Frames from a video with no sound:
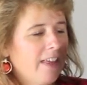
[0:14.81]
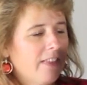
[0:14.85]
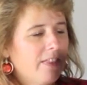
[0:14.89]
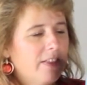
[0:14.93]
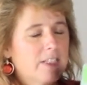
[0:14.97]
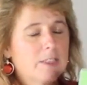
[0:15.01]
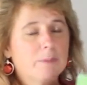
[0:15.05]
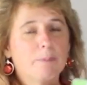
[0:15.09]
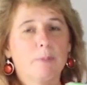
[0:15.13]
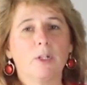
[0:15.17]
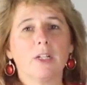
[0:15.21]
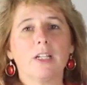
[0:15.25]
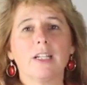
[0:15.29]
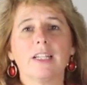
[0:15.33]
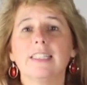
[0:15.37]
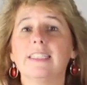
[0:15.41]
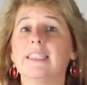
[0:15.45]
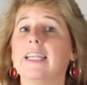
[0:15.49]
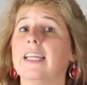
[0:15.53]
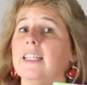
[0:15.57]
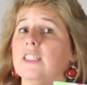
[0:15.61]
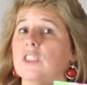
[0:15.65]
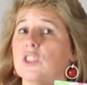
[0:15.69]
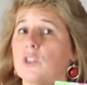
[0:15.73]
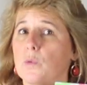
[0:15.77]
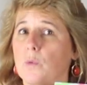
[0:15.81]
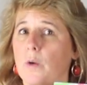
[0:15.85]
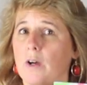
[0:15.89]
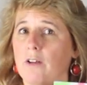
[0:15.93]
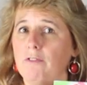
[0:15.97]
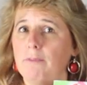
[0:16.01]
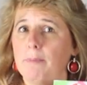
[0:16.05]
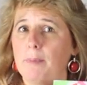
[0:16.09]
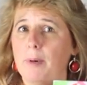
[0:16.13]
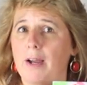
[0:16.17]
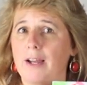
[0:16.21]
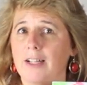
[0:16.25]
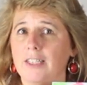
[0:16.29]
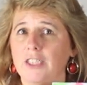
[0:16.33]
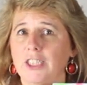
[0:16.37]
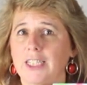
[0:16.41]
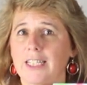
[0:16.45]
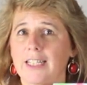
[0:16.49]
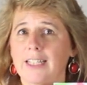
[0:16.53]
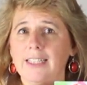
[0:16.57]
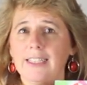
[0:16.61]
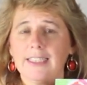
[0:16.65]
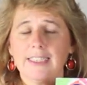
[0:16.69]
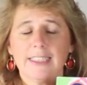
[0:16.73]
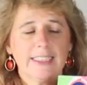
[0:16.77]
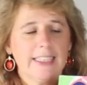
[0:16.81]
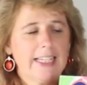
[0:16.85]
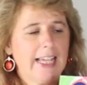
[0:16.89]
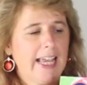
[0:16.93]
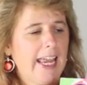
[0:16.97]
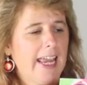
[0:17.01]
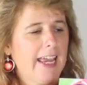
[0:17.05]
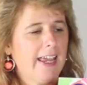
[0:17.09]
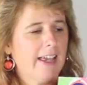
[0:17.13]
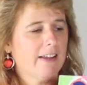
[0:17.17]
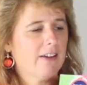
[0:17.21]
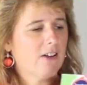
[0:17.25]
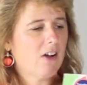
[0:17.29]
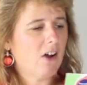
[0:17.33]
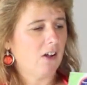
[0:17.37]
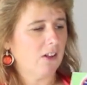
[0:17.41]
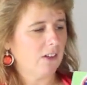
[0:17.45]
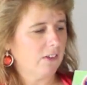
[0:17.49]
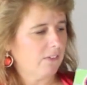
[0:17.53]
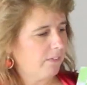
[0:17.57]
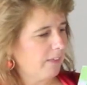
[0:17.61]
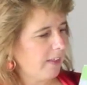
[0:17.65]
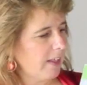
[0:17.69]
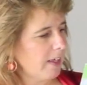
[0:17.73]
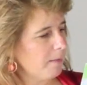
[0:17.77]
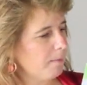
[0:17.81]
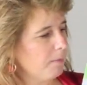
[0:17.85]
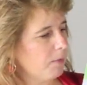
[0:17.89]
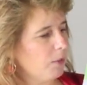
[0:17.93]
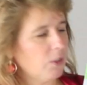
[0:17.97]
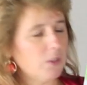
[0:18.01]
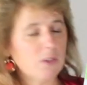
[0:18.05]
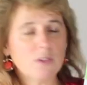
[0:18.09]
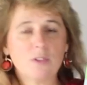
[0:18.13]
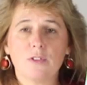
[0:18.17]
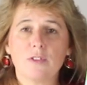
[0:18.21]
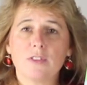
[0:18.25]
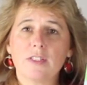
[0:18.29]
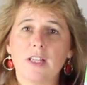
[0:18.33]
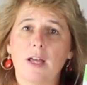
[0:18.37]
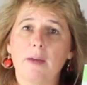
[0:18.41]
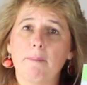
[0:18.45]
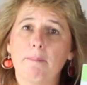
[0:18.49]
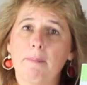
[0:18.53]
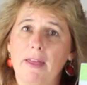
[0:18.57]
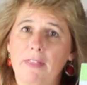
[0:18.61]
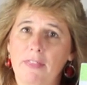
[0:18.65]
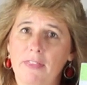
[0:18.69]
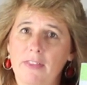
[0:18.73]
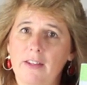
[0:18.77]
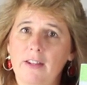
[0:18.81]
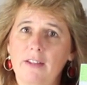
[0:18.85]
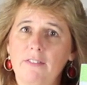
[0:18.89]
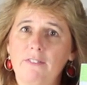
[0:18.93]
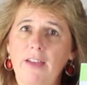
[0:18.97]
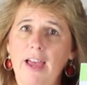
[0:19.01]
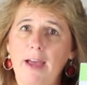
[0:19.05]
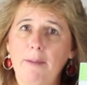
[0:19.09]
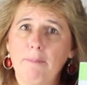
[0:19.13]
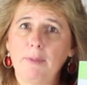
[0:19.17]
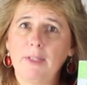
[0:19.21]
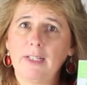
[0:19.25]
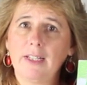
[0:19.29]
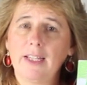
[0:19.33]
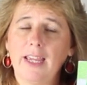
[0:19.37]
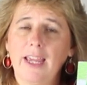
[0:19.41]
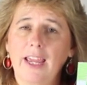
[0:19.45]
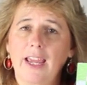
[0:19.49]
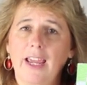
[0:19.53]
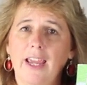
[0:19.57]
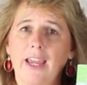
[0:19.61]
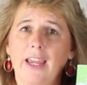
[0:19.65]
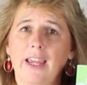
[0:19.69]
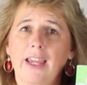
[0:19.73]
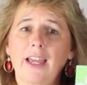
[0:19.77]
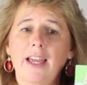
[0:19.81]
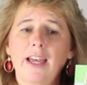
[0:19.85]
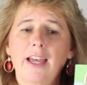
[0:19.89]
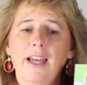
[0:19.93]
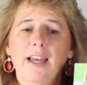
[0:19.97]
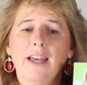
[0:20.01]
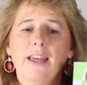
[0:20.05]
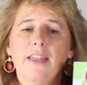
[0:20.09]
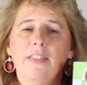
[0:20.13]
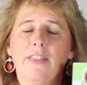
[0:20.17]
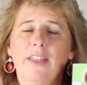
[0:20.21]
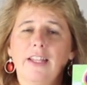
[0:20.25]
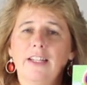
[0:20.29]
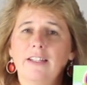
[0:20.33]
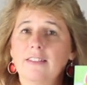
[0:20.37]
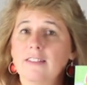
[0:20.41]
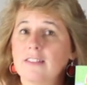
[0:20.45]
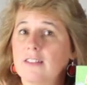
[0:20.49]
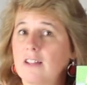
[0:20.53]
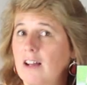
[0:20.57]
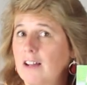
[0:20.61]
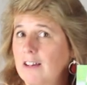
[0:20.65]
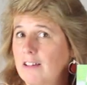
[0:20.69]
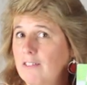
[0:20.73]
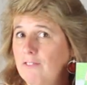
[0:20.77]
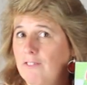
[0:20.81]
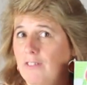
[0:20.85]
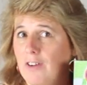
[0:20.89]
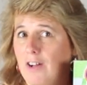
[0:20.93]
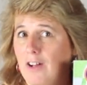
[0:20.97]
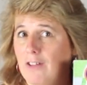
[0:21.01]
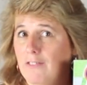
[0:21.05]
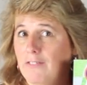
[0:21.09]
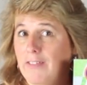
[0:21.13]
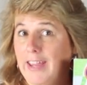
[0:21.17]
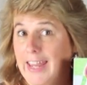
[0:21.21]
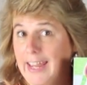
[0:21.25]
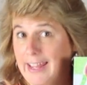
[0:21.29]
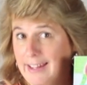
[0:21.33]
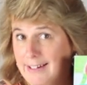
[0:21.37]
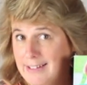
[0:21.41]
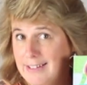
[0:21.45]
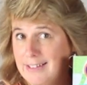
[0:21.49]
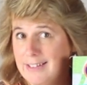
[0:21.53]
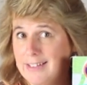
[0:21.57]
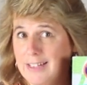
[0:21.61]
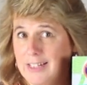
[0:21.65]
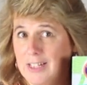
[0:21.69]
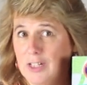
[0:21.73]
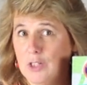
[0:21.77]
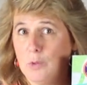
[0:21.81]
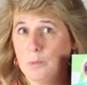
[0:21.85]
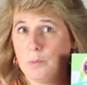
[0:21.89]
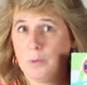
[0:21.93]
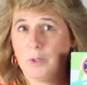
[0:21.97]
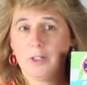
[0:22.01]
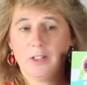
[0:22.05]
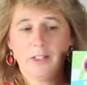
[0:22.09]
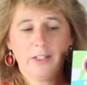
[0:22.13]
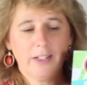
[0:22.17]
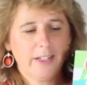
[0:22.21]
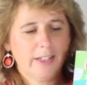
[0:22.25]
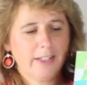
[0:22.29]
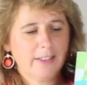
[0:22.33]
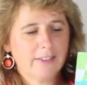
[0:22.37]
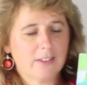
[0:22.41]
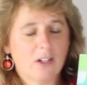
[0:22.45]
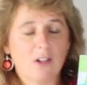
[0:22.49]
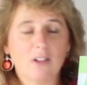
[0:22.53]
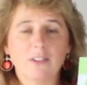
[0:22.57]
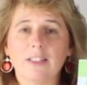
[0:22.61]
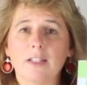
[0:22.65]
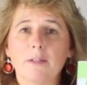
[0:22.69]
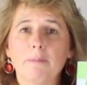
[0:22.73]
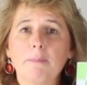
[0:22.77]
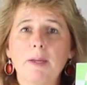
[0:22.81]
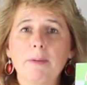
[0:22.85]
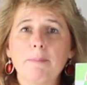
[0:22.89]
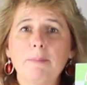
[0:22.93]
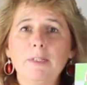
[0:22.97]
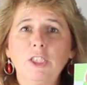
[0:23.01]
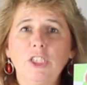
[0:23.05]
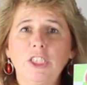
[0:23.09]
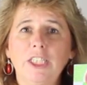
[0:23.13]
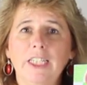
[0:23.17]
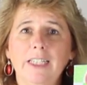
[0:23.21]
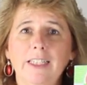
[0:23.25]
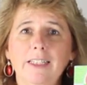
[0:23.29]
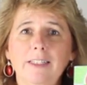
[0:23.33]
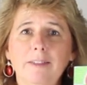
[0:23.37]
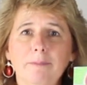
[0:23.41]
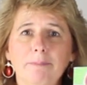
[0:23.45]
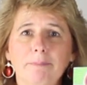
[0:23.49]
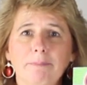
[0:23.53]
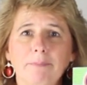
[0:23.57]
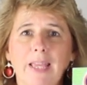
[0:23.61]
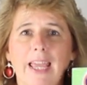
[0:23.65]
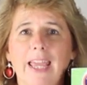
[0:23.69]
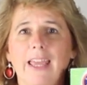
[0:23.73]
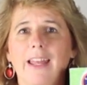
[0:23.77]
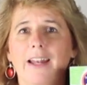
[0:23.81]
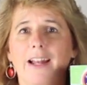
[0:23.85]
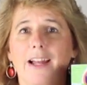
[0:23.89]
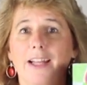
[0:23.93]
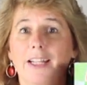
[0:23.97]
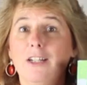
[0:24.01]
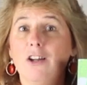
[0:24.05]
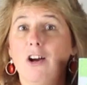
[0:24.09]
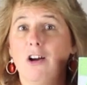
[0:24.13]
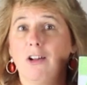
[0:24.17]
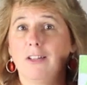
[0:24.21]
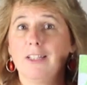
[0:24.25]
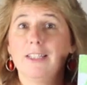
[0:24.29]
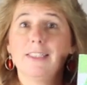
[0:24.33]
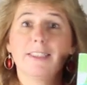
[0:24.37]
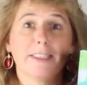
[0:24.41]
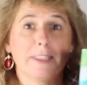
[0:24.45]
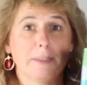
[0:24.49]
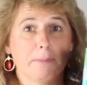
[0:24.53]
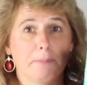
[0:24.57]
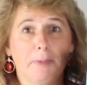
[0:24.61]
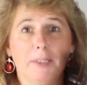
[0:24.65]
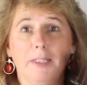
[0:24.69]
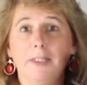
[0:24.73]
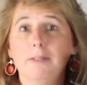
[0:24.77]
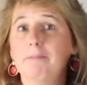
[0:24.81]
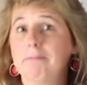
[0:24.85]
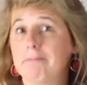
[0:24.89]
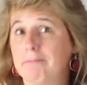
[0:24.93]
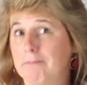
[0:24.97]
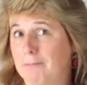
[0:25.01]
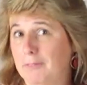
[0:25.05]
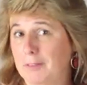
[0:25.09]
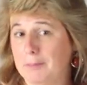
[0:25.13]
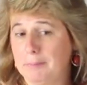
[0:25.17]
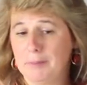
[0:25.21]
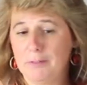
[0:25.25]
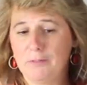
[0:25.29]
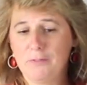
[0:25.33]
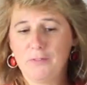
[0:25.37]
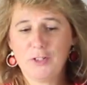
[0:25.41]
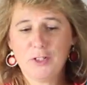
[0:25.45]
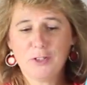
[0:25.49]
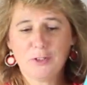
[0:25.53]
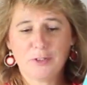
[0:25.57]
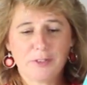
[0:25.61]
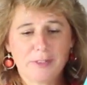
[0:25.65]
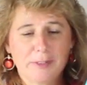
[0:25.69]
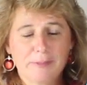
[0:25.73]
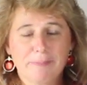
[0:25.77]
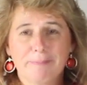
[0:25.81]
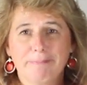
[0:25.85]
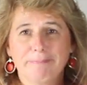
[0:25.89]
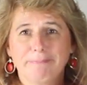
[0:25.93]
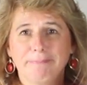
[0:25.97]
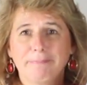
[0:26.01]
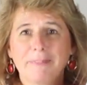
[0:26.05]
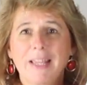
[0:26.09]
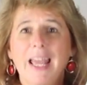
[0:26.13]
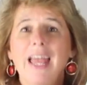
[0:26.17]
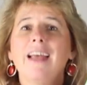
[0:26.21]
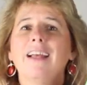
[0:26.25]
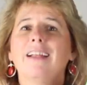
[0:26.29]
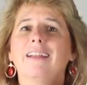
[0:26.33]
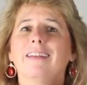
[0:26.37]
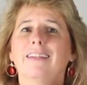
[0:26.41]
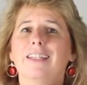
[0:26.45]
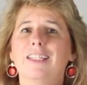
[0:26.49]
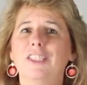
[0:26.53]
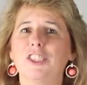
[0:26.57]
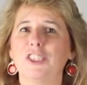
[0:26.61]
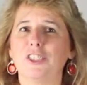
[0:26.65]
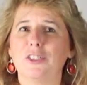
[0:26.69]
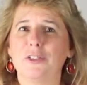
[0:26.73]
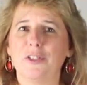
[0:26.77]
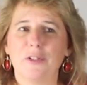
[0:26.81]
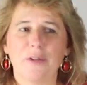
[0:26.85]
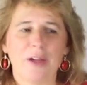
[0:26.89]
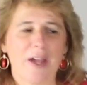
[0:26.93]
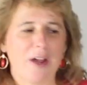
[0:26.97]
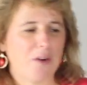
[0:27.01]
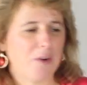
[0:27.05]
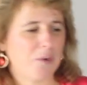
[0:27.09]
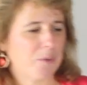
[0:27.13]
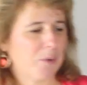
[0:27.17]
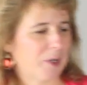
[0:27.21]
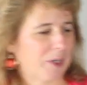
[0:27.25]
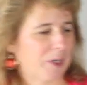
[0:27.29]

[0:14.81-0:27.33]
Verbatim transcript: This book contains 12 projects, and all of them use a method of applique that does not involve hand and needlework. It's all done by machine, and I call it simply Flip and Fuse. Let's show you how it